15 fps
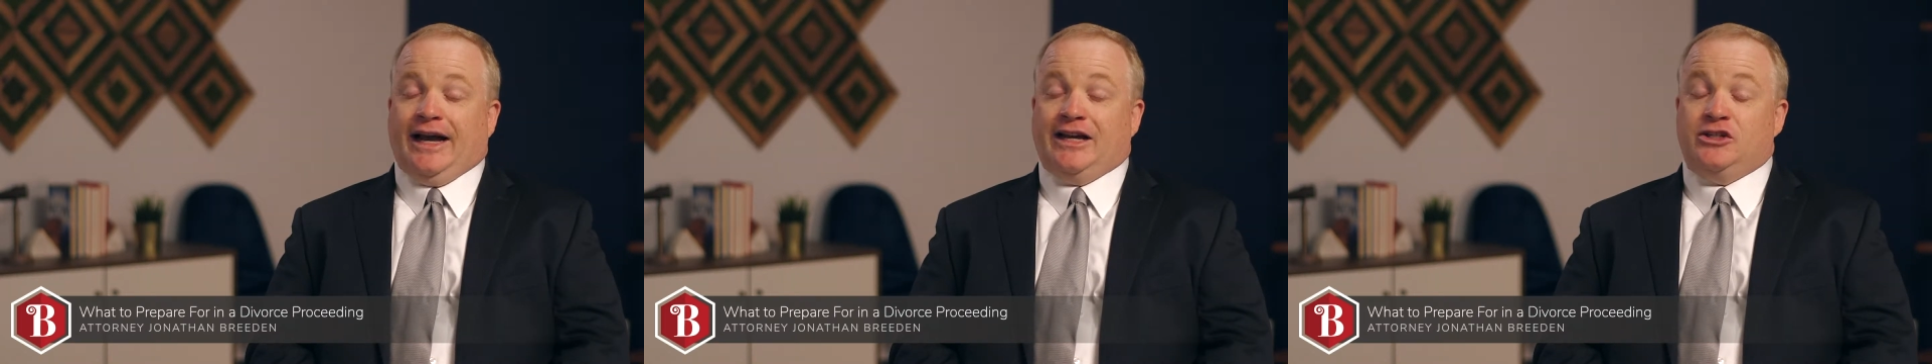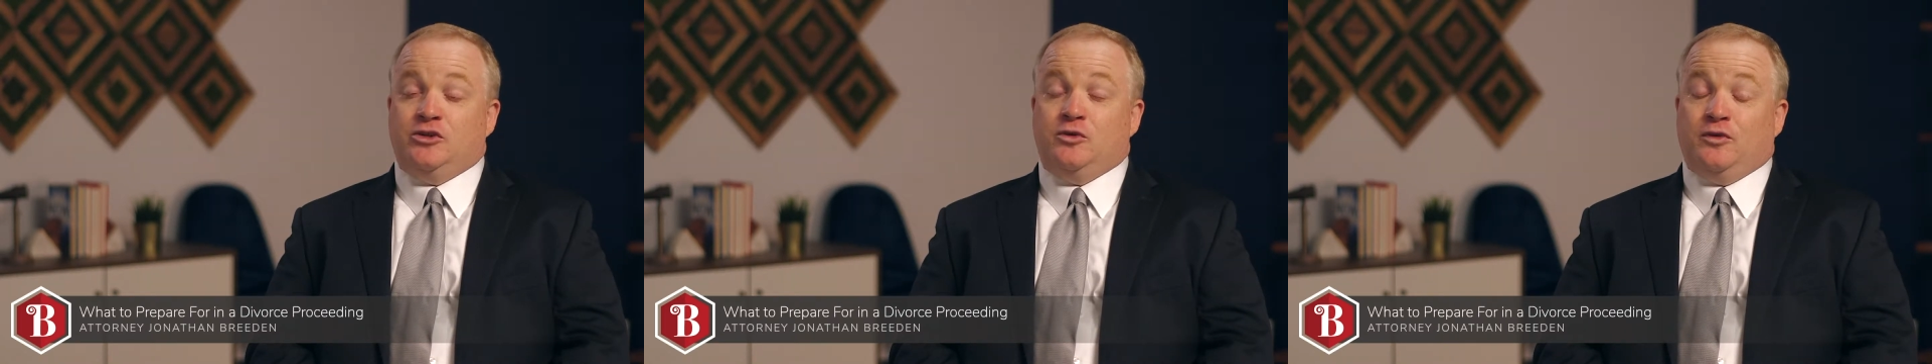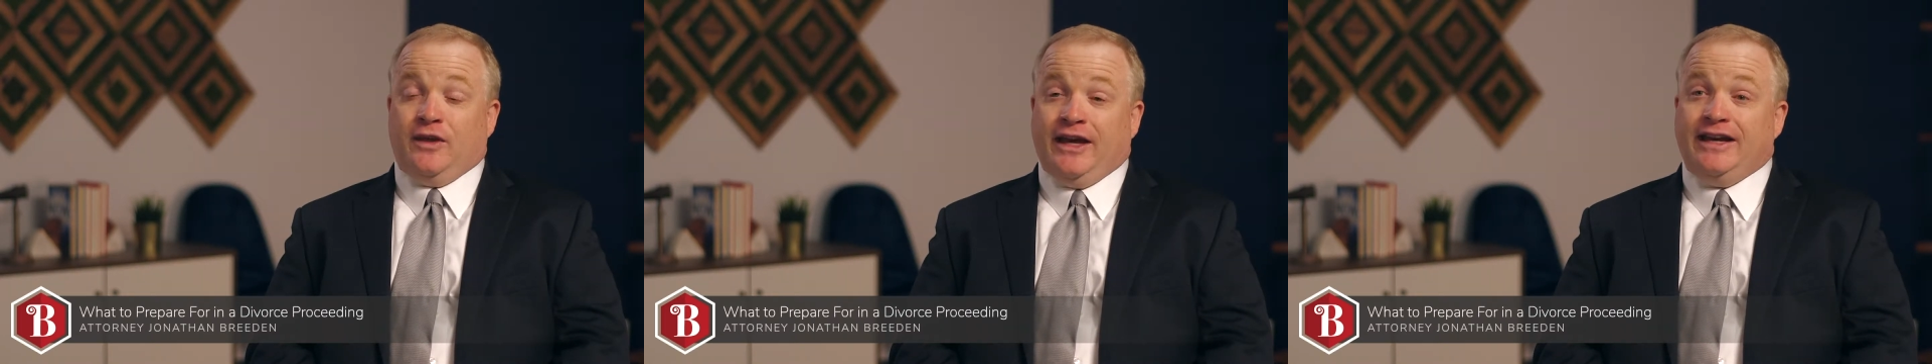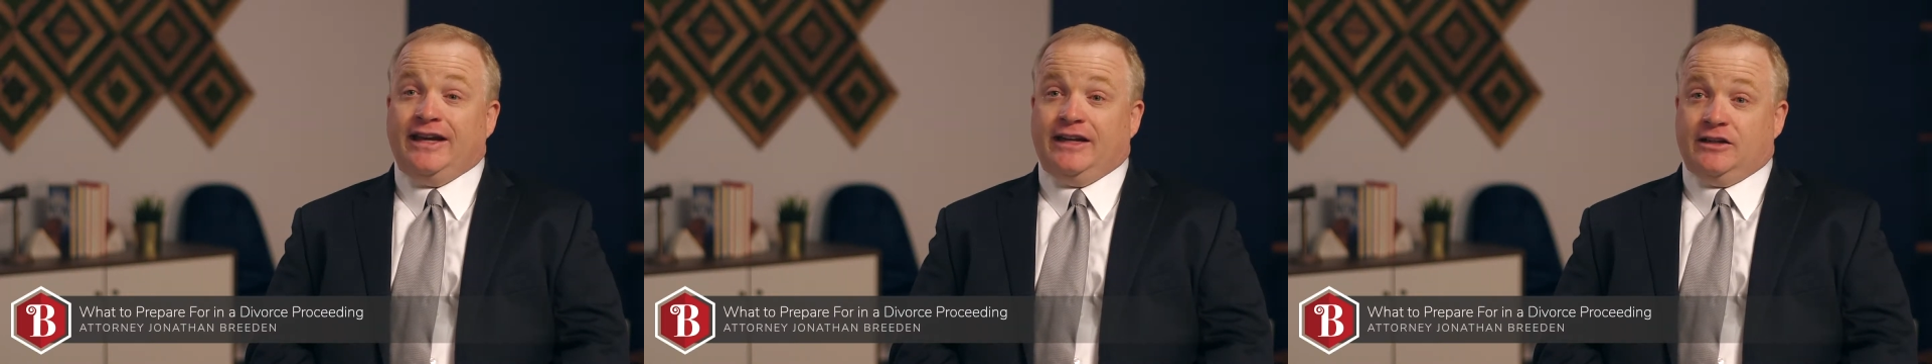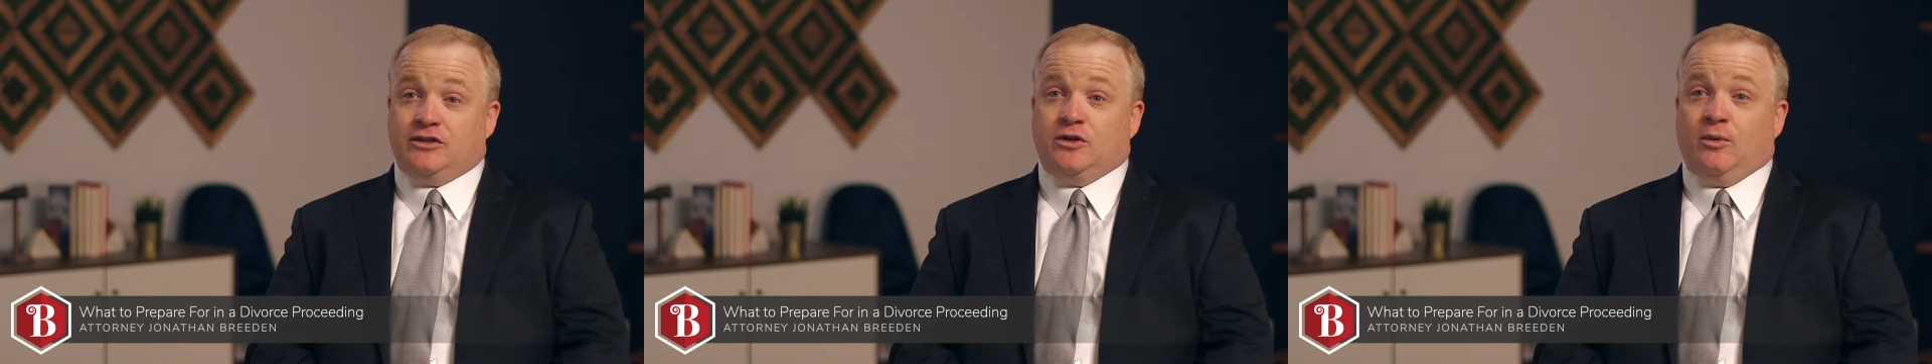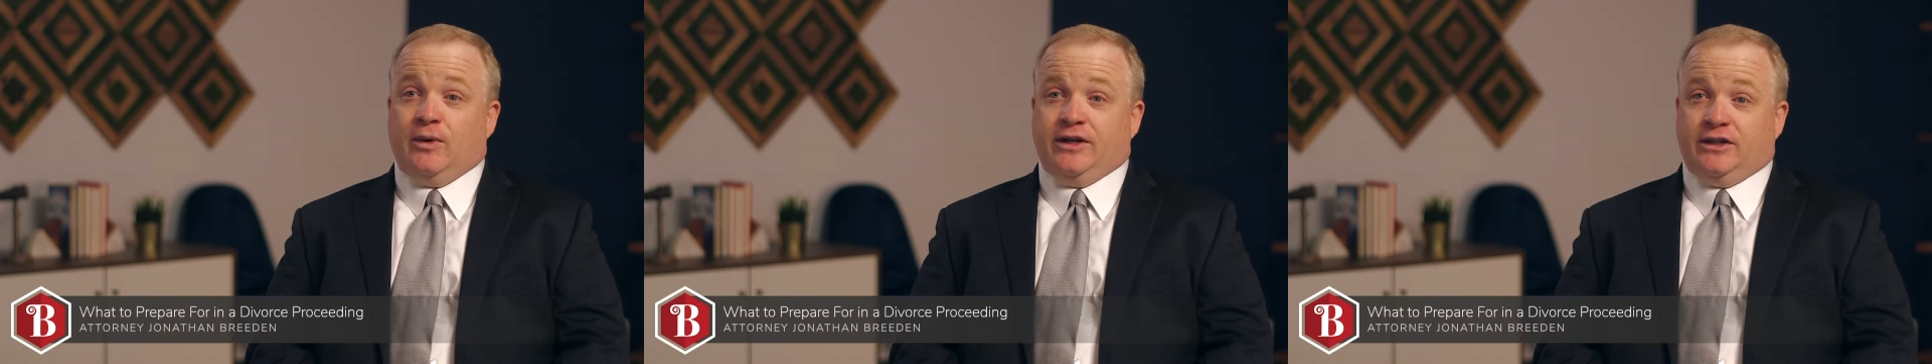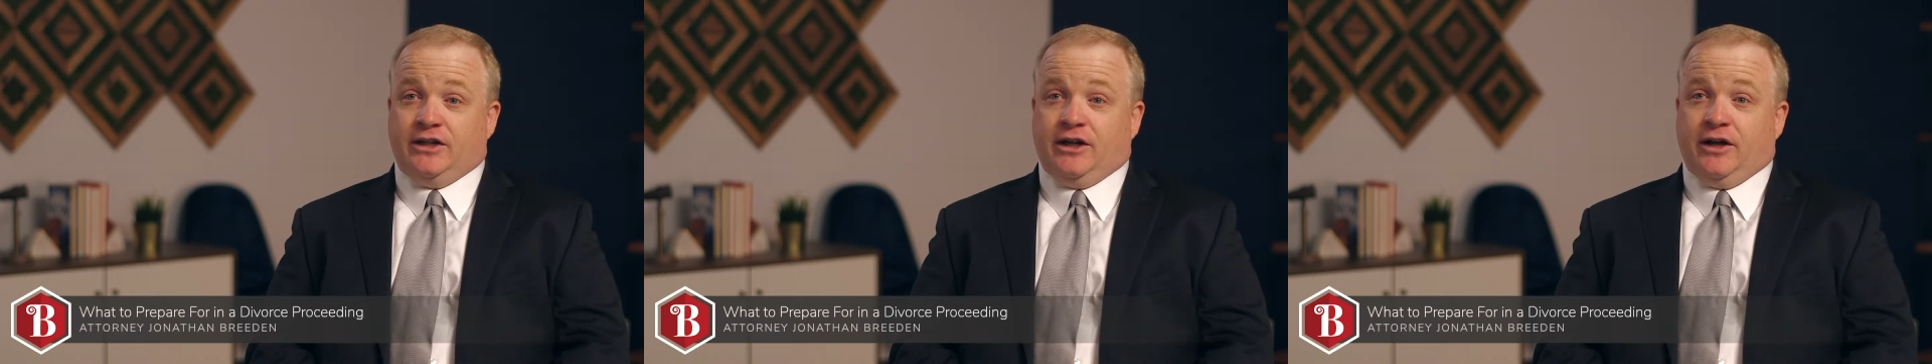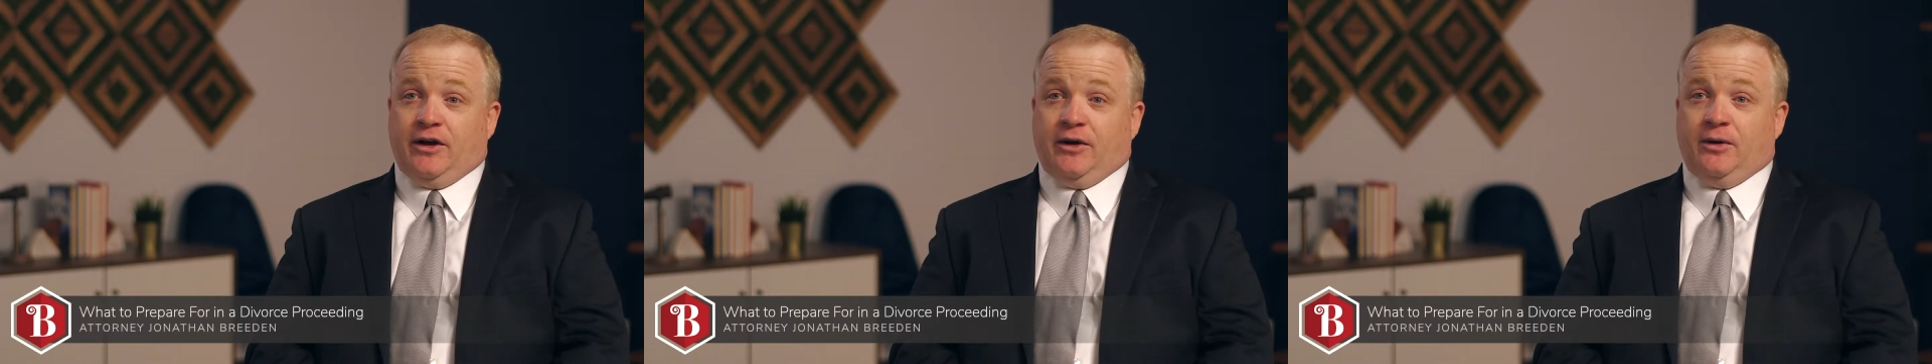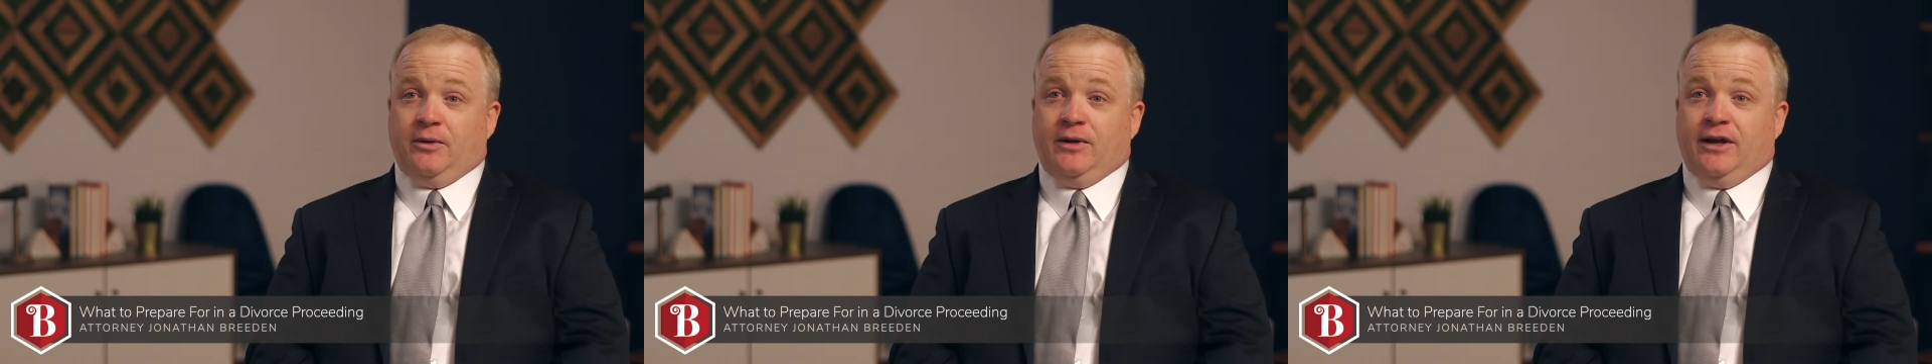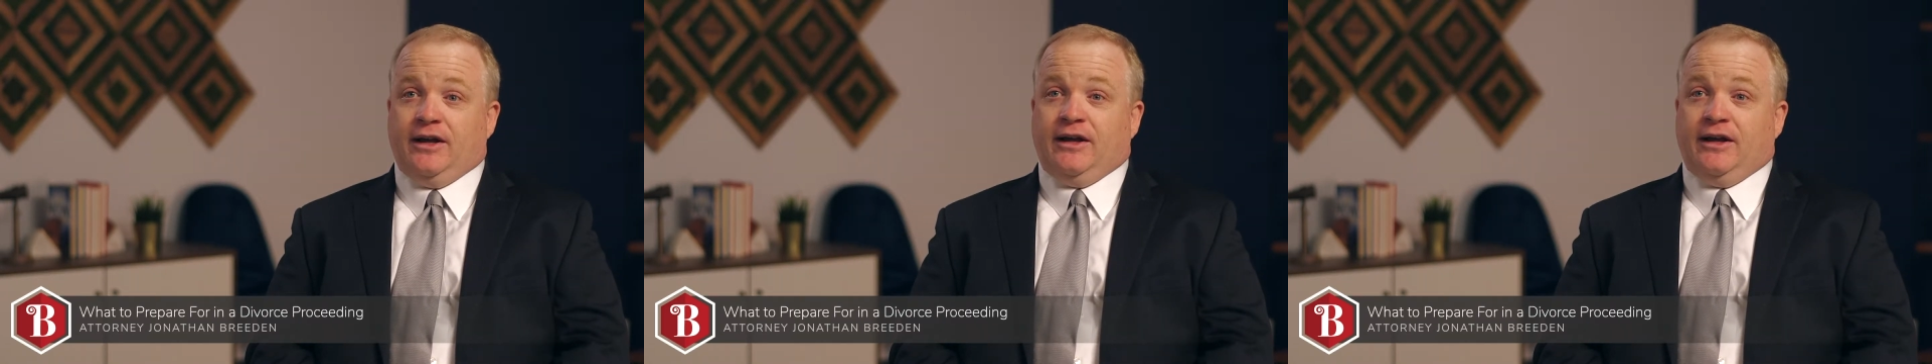as you think it is going to go,